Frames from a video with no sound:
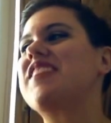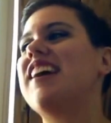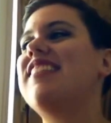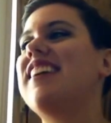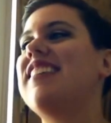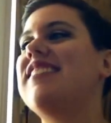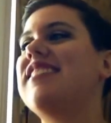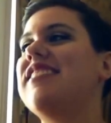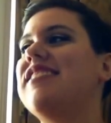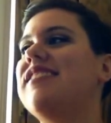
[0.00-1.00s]
and then
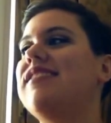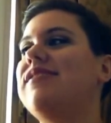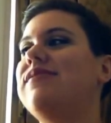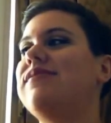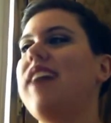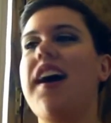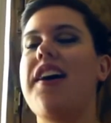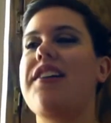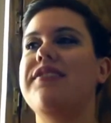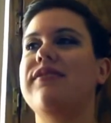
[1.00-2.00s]
to I